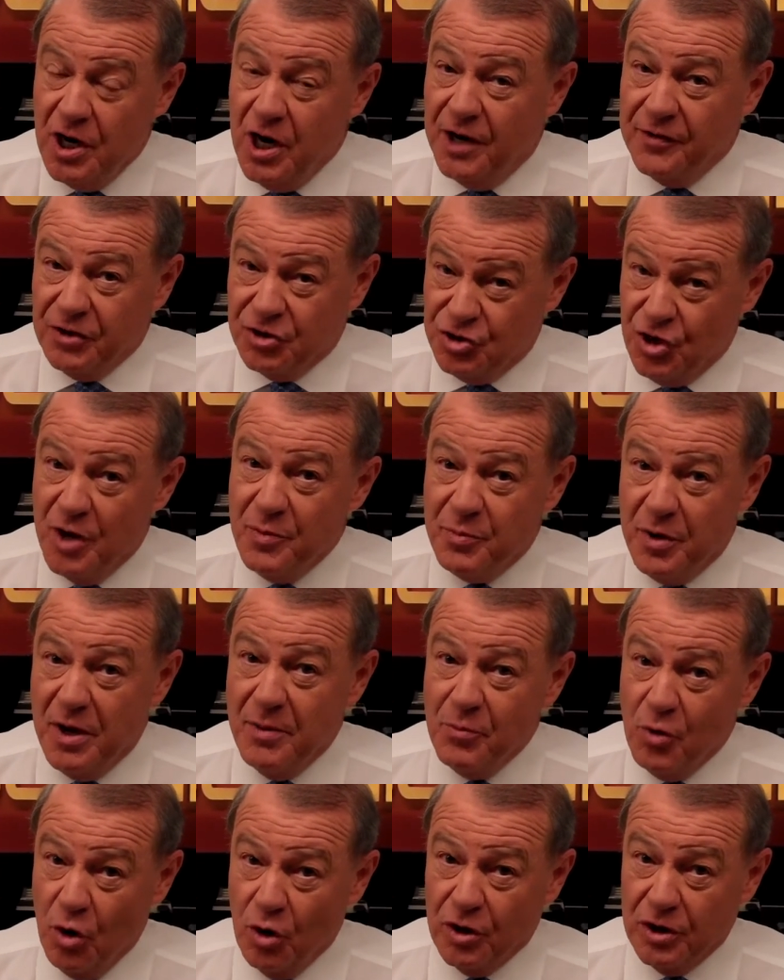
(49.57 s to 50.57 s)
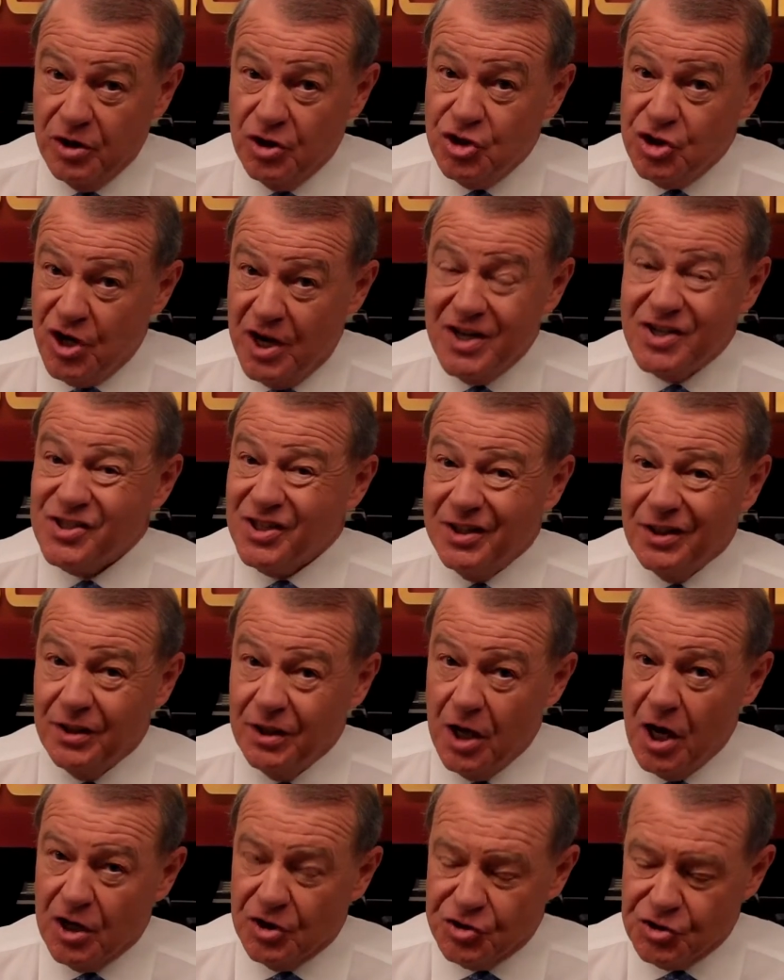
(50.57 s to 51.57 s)
of the JP Morgan Chase
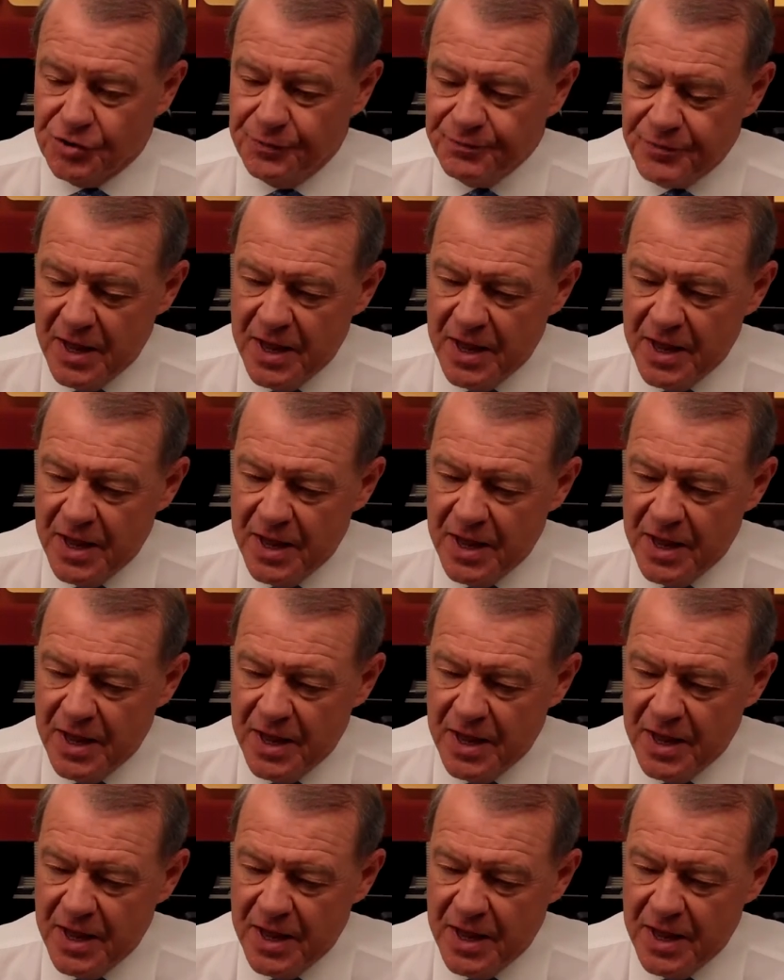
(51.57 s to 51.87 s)
loss.